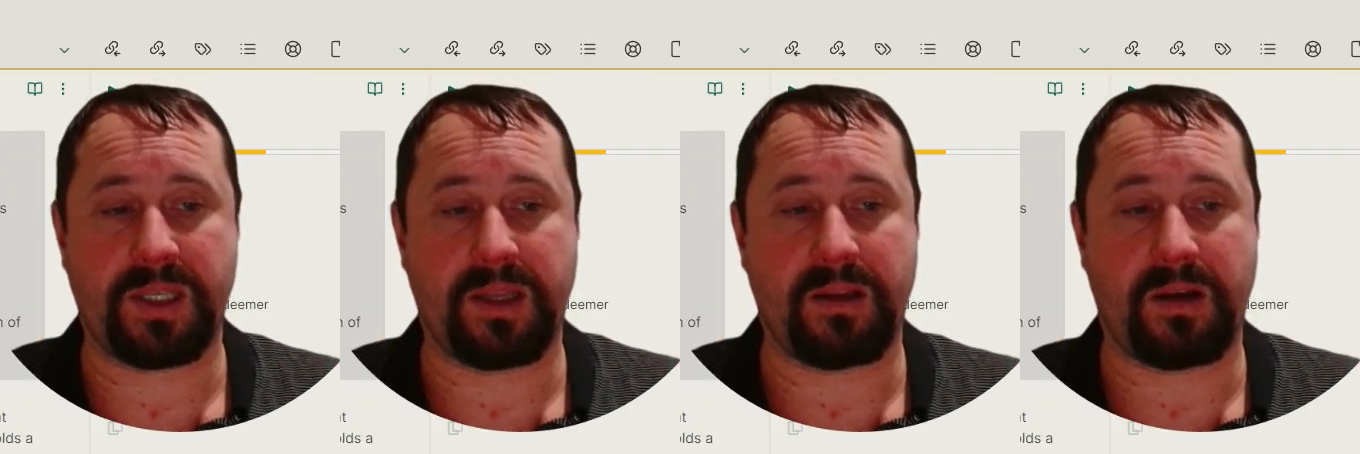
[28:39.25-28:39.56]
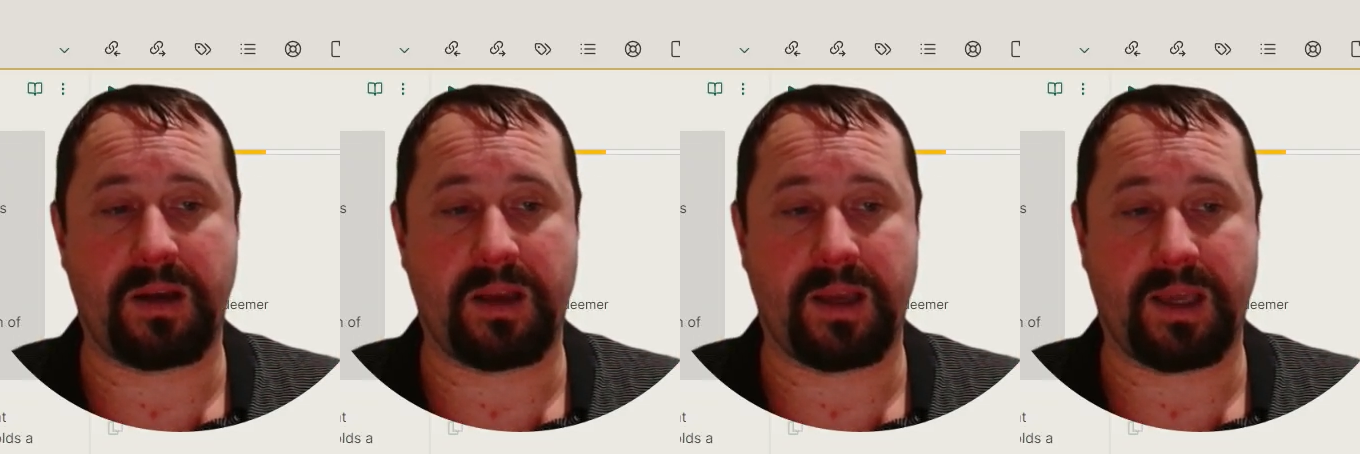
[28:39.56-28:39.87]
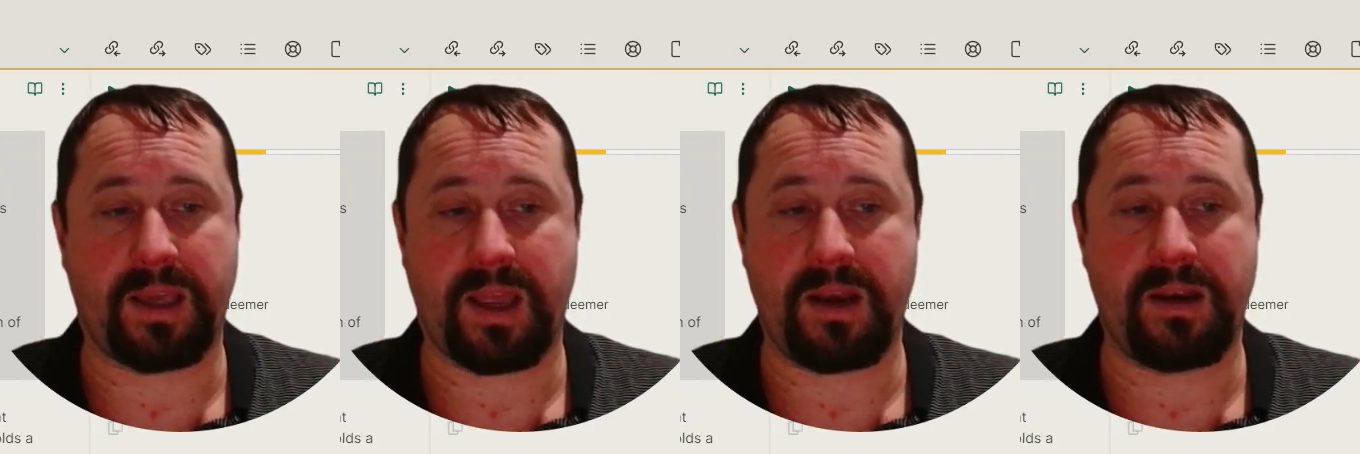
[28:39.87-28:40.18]
and
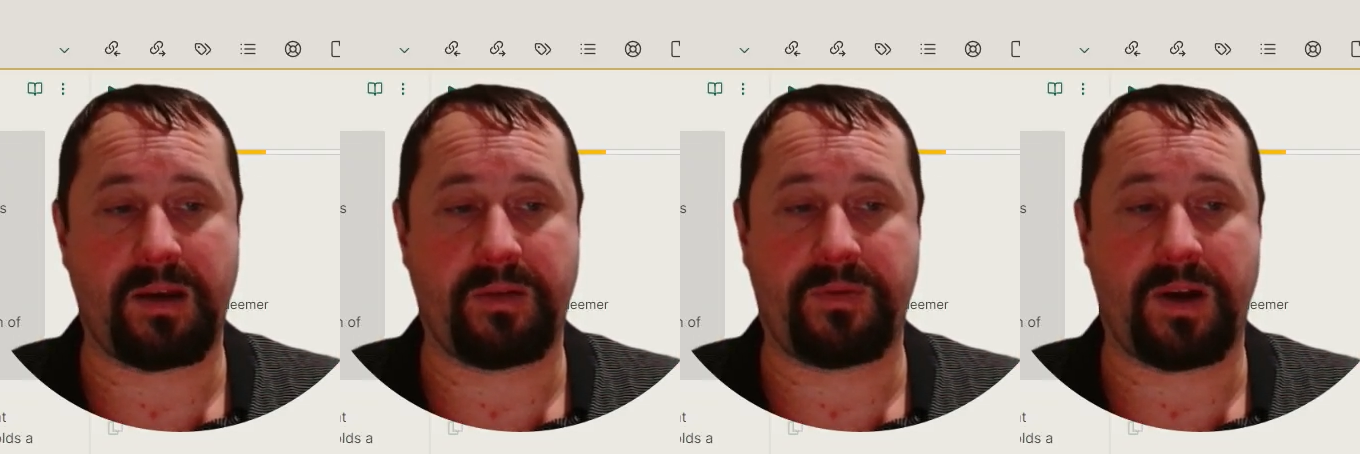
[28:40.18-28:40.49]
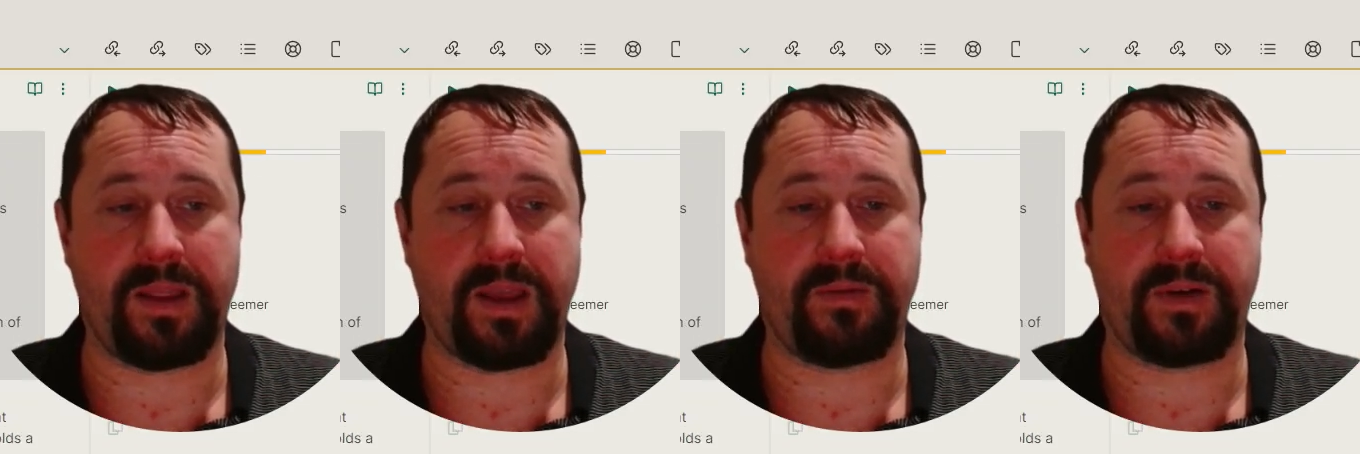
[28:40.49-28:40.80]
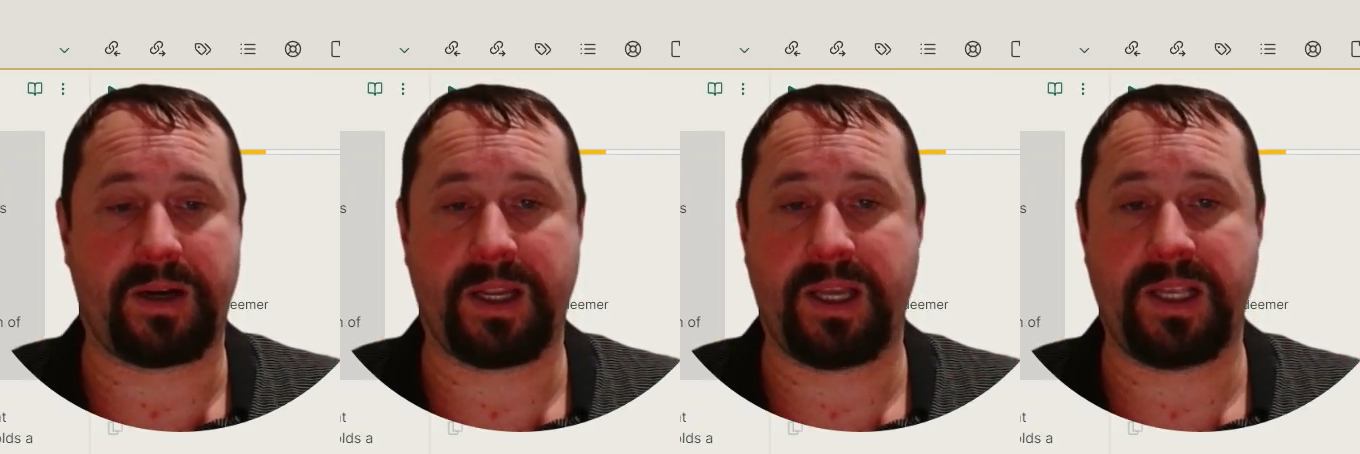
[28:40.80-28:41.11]
I find that
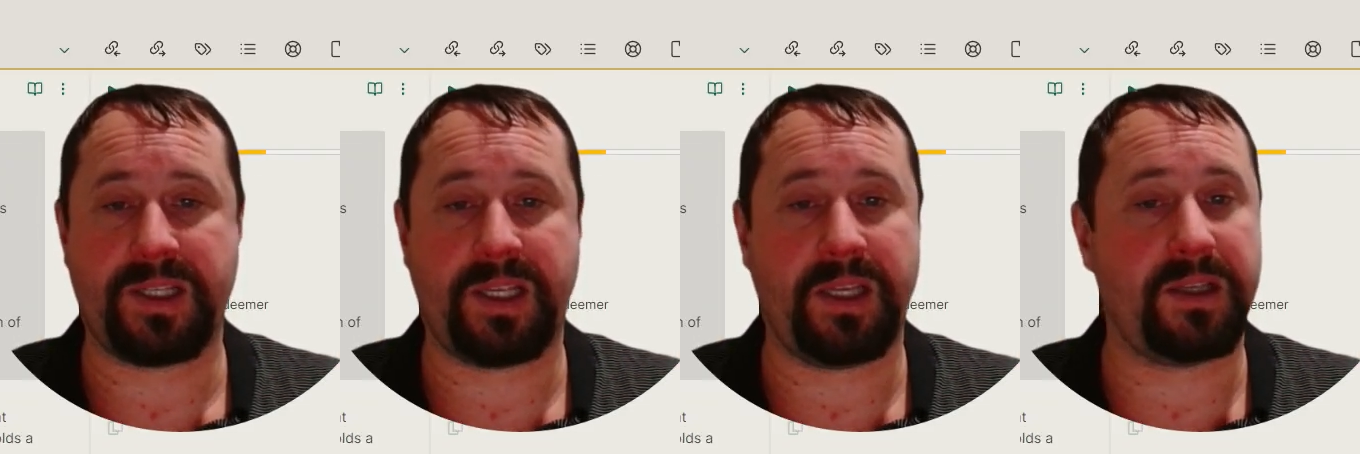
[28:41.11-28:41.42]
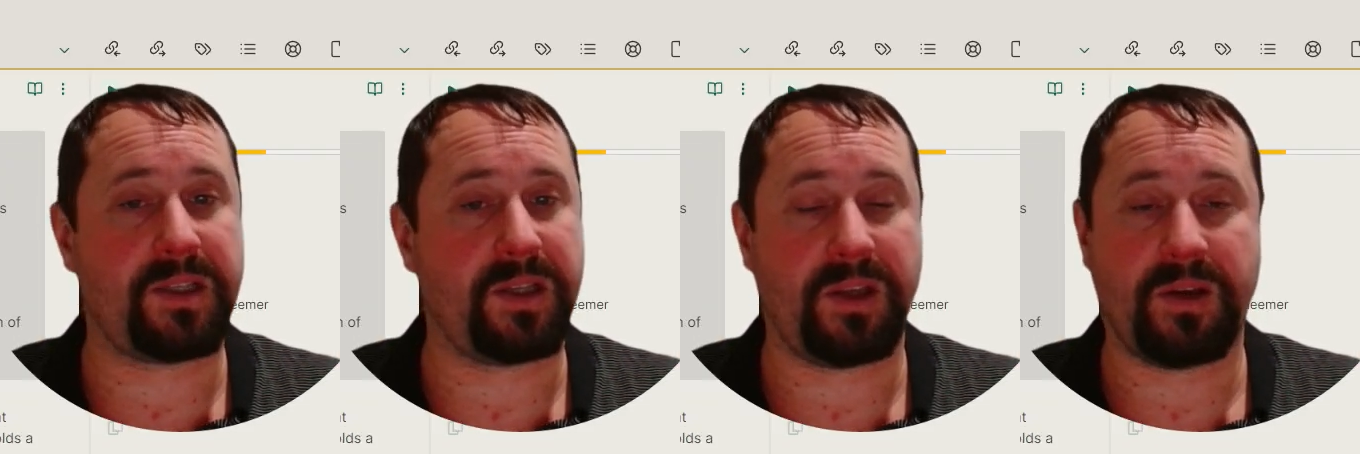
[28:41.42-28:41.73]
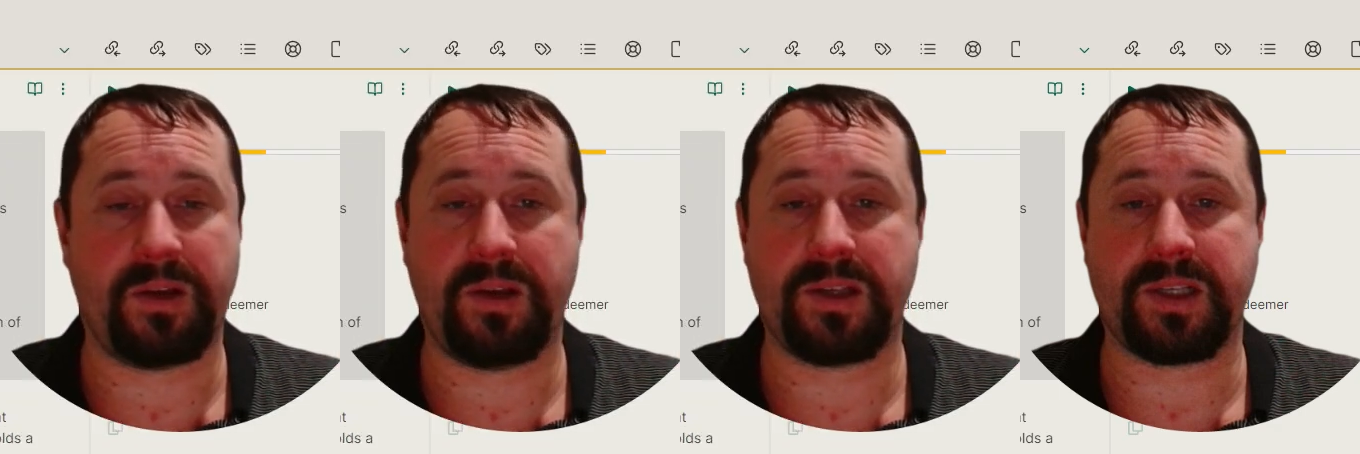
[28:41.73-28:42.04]
very easy to
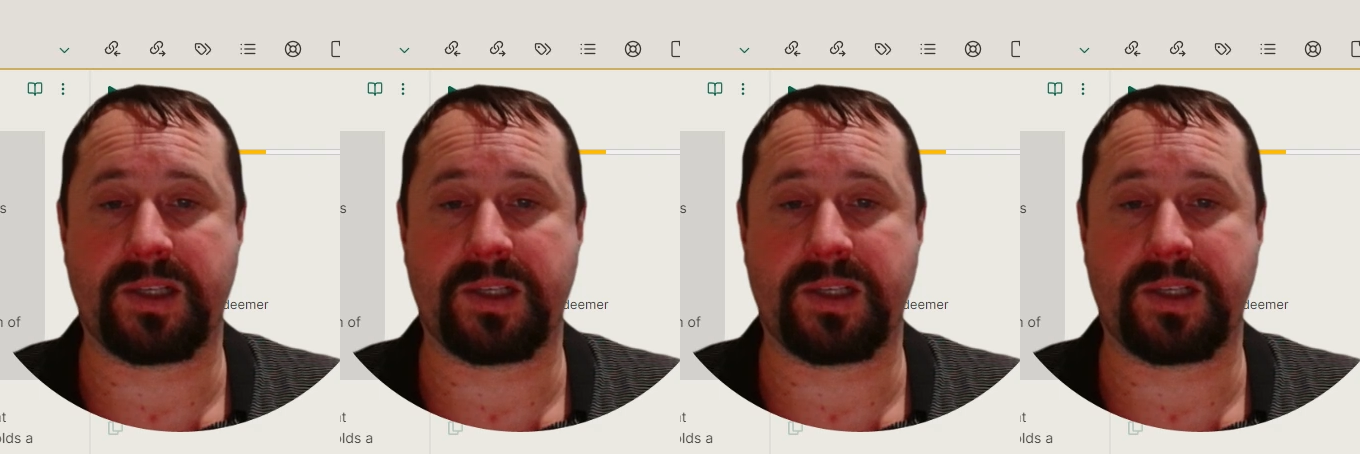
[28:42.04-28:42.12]
use.